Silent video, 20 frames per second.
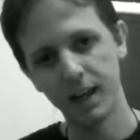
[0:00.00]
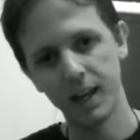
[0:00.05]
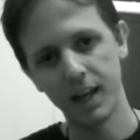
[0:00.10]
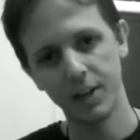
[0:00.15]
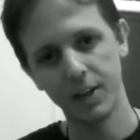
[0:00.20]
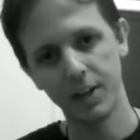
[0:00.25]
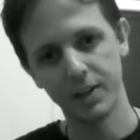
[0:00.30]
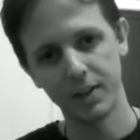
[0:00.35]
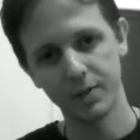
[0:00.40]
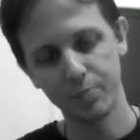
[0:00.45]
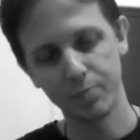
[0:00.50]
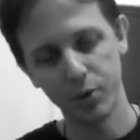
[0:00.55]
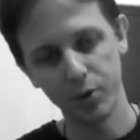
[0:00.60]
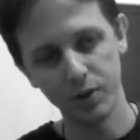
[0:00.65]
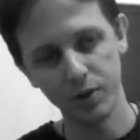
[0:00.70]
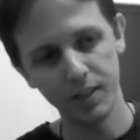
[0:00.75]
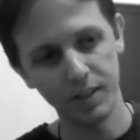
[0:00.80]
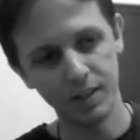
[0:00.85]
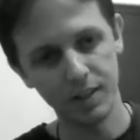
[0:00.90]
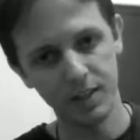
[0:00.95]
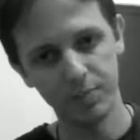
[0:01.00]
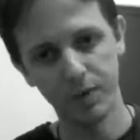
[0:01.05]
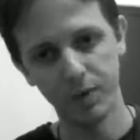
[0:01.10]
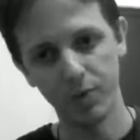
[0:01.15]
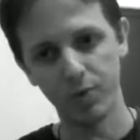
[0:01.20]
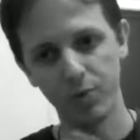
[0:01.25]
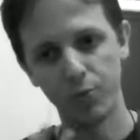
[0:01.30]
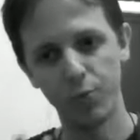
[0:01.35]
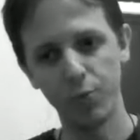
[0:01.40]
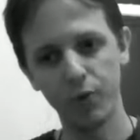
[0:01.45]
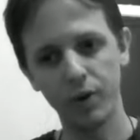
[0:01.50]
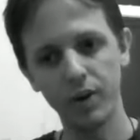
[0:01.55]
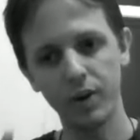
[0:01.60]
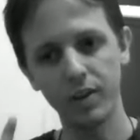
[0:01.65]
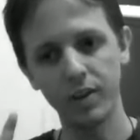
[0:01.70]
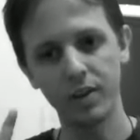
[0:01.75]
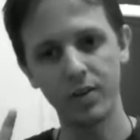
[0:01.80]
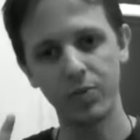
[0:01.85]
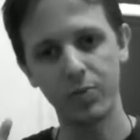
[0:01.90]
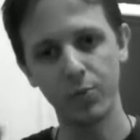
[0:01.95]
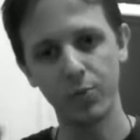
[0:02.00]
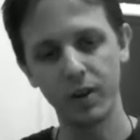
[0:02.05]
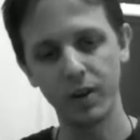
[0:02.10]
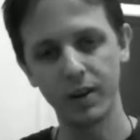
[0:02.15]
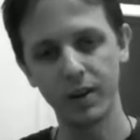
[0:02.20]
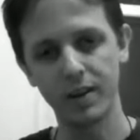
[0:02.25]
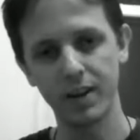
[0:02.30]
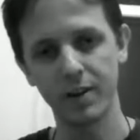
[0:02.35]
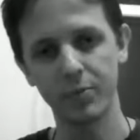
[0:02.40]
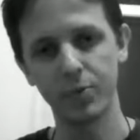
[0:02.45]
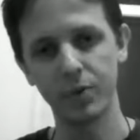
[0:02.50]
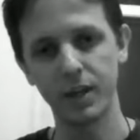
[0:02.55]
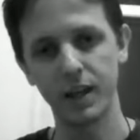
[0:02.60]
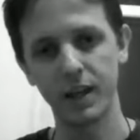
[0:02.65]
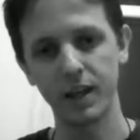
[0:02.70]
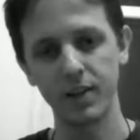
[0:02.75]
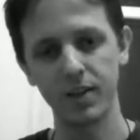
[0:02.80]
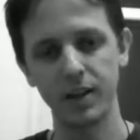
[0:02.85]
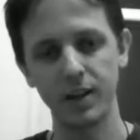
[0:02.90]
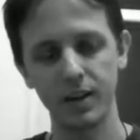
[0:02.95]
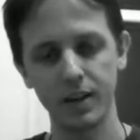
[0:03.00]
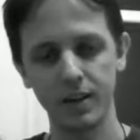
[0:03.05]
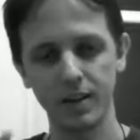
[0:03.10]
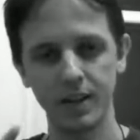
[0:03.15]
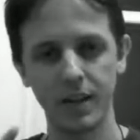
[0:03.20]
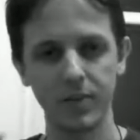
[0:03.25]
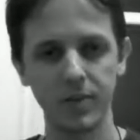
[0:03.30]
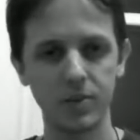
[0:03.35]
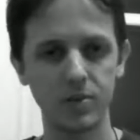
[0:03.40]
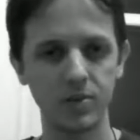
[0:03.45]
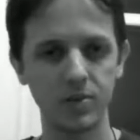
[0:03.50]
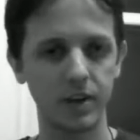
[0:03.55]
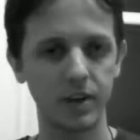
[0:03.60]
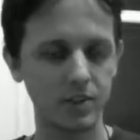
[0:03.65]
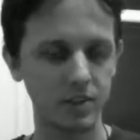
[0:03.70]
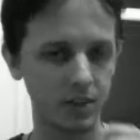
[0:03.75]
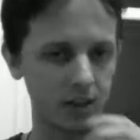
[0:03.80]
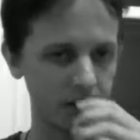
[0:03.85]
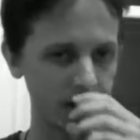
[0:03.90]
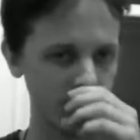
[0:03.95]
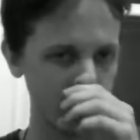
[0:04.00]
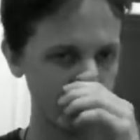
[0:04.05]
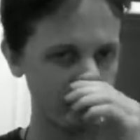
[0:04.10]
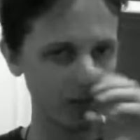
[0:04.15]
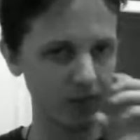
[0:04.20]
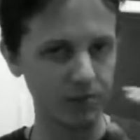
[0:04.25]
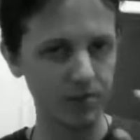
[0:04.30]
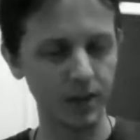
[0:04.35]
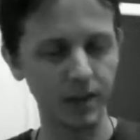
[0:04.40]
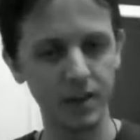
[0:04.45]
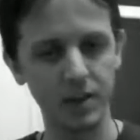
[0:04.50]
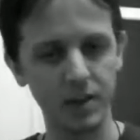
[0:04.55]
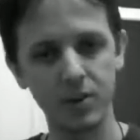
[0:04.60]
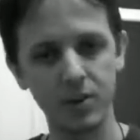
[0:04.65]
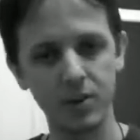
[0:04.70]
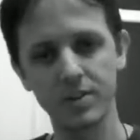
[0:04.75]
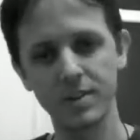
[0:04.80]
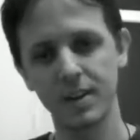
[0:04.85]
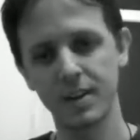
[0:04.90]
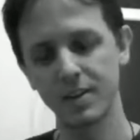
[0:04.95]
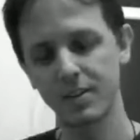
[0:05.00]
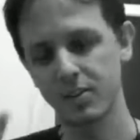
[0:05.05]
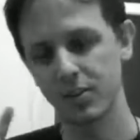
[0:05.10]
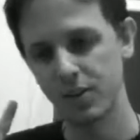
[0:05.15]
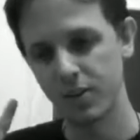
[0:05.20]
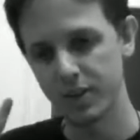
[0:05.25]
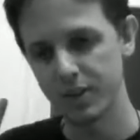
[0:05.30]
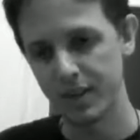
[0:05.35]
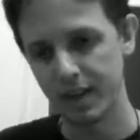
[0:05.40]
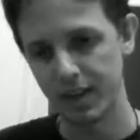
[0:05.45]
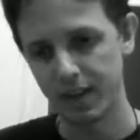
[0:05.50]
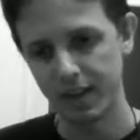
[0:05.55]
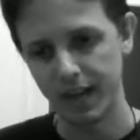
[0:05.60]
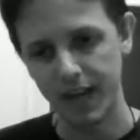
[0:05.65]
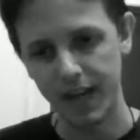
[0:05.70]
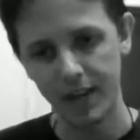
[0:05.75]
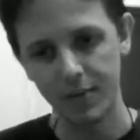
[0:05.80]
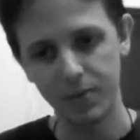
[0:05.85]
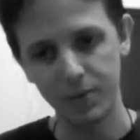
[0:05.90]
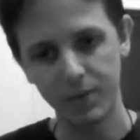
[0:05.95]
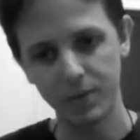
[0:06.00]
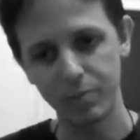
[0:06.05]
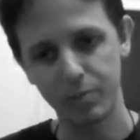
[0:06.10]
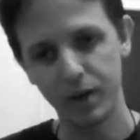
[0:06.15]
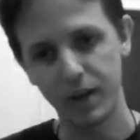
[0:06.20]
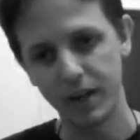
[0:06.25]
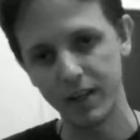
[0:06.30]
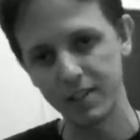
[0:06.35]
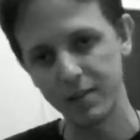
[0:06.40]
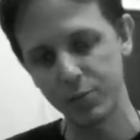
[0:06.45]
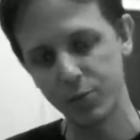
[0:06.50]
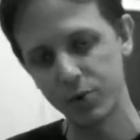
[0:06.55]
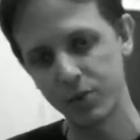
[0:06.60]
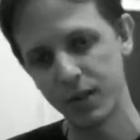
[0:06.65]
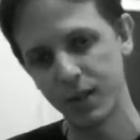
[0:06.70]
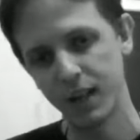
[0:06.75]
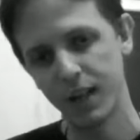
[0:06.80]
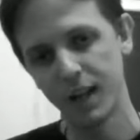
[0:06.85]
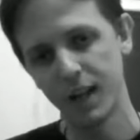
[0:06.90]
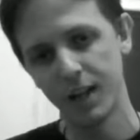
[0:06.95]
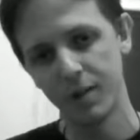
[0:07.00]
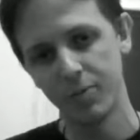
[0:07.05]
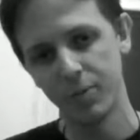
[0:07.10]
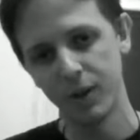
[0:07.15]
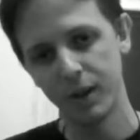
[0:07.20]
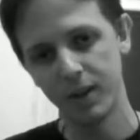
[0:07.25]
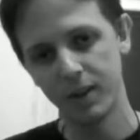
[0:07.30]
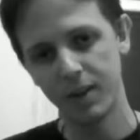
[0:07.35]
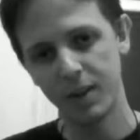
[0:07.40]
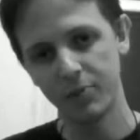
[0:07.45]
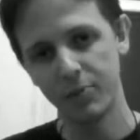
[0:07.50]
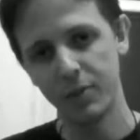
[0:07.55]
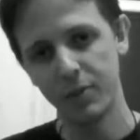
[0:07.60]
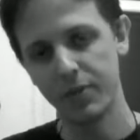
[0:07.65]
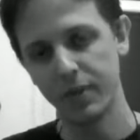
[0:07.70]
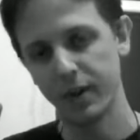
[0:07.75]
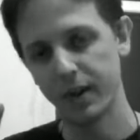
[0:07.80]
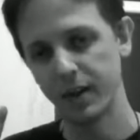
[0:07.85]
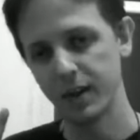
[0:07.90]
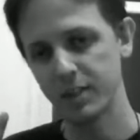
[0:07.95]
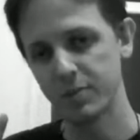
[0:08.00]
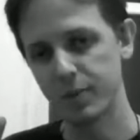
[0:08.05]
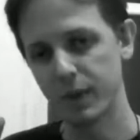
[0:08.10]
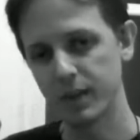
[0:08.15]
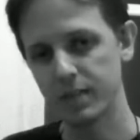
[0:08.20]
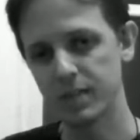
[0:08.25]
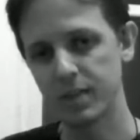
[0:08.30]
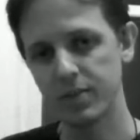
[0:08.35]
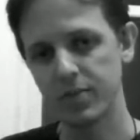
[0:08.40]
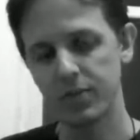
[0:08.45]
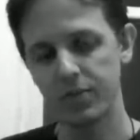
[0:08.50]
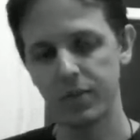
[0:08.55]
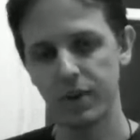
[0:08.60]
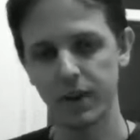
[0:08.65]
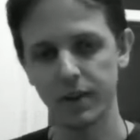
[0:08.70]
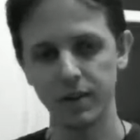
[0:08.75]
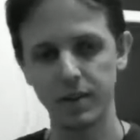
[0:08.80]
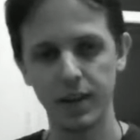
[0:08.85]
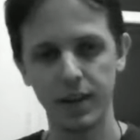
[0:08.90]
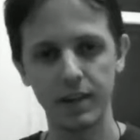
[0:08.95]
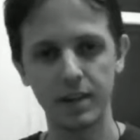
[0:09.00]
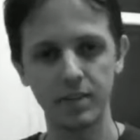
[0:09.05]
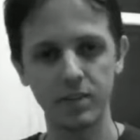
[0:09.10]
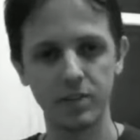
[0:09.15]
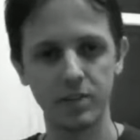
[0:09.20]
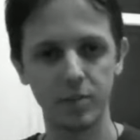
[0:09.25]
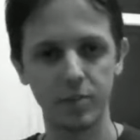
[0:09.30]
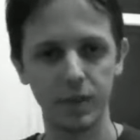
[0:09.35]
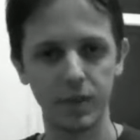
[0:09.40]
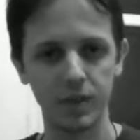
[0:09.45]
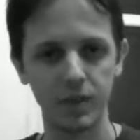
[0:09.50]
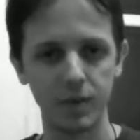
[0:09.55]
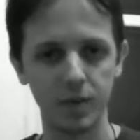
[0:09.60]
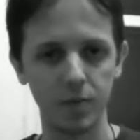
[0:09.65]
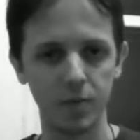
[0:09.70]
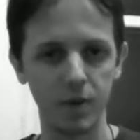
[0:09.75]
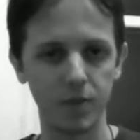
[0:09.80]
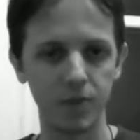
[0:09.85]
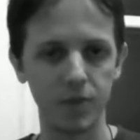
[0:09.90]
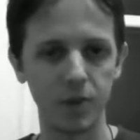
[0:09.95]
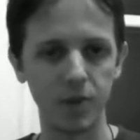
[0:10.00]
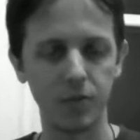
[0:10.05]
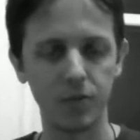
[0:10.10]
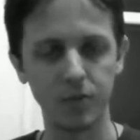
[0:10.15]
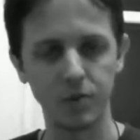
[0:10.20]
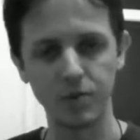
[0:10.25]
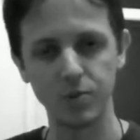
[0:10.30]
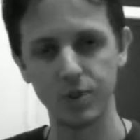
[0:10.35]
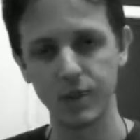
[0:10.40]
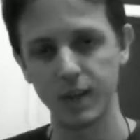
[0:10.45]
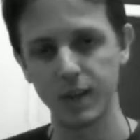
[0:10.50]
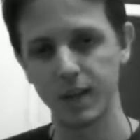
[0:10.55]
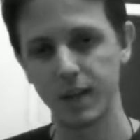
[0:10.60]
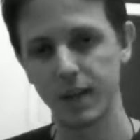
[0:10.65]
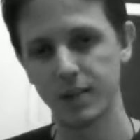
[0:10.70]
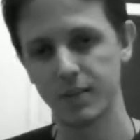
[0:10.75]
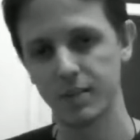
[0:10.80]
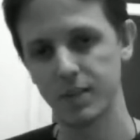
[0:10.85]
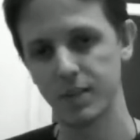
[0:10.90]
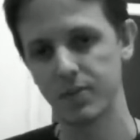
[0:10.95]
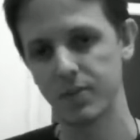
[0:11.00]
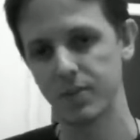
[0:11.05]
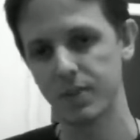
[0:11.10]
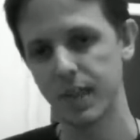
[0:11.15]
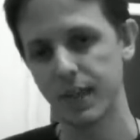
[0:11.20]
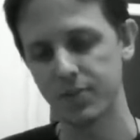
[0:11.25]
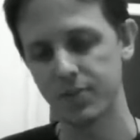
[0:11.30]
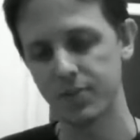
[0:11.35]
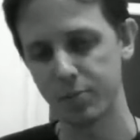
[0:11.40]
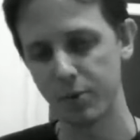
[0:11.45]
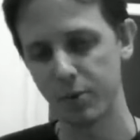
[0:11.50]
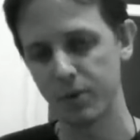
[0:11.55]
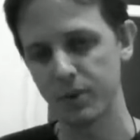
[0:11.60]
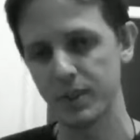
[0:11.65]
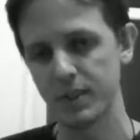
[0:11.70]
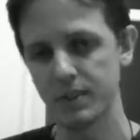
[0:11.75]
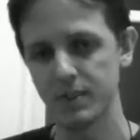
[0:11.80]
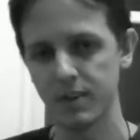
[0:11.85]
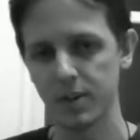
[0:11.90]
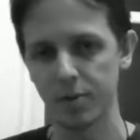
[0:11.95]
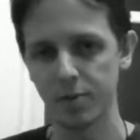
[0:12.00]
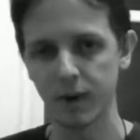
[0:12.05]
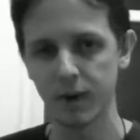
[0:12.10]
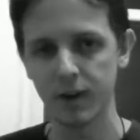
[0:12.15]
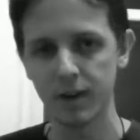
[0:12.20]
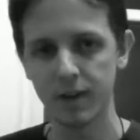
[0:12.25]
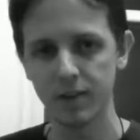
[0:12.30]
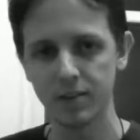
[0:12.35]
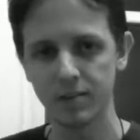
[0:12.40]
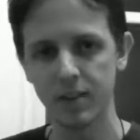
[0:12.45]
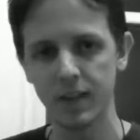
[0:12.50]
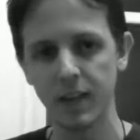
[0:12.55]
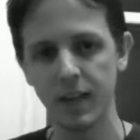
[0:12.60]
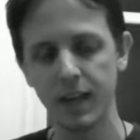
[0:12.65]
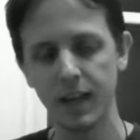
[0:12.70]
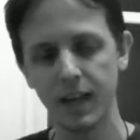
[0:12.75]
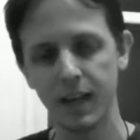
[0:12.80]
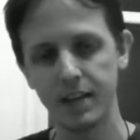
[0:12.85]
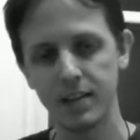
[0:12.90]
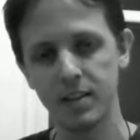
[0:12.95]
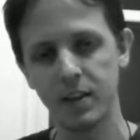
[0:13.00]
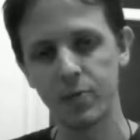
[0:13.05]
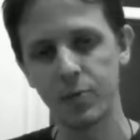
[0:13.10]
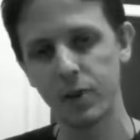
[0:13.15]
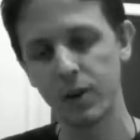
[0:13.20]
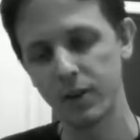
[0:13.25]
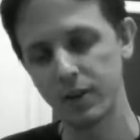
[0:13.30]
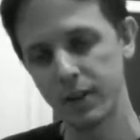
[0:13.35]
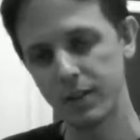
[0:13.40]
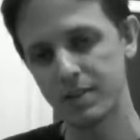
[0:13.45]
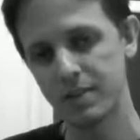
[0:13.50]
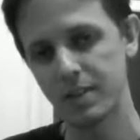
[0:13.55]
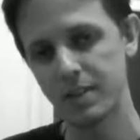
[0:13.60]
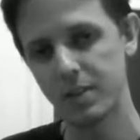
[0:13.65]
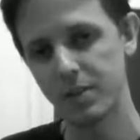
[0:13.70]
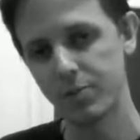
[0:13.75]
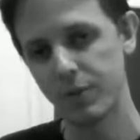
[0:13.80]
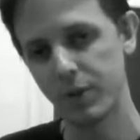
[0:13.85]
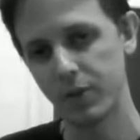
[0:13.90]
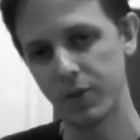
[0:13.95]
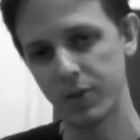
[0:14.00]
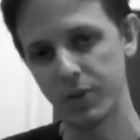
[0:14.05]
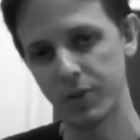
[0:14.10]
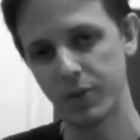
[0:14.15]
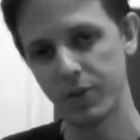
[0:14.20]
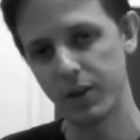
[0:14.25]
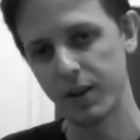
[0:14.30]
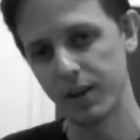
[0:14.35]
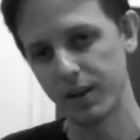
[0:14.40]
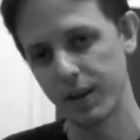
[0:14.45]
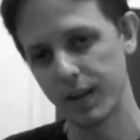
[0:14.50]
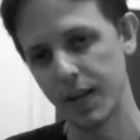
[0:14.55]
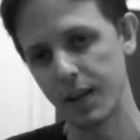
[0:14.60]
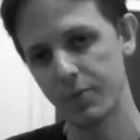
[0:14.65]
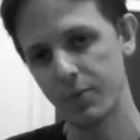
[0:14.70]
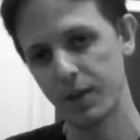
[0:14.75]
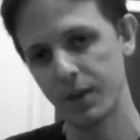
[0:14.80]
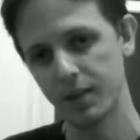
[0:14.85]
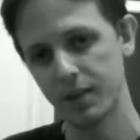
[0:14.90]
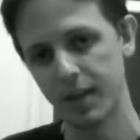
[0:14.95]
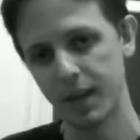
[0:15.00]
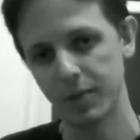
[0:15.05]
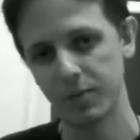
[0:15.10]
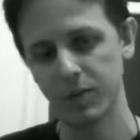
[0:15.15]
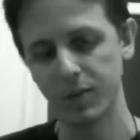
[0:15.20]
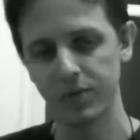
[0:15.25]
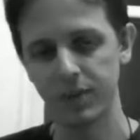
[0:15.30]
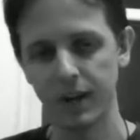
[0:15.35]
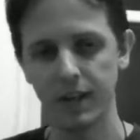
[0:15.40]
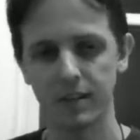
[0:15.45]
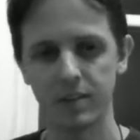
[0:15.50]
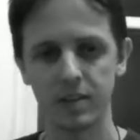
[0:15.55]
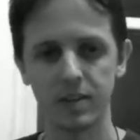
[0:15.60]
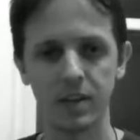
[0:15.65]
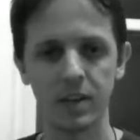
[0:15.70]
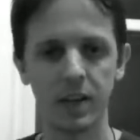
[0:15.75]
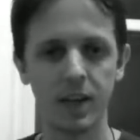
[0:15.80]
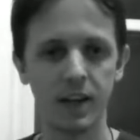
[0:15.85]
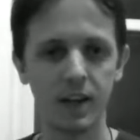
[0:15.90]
is because proteins can be really, really complicated on the atomic structure. So trying to do this in a lab is possible, but it could be very expensive and very time-consuming. And with over 20,000 different types of proteins in our bodies, it's unrealistic to be able to do it in a lab in a timely fashion.